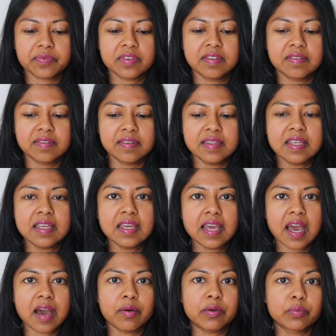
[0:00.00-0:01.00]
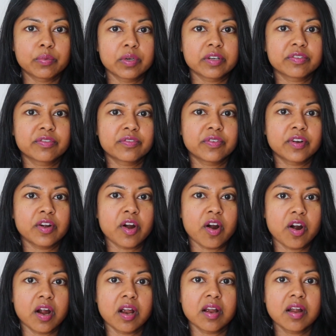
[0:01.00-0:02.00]
to see how it works for
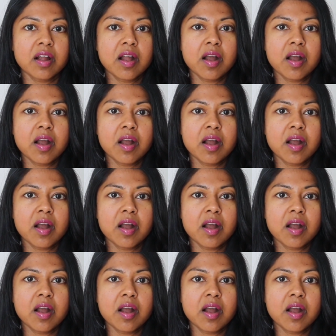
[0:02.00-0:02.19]
our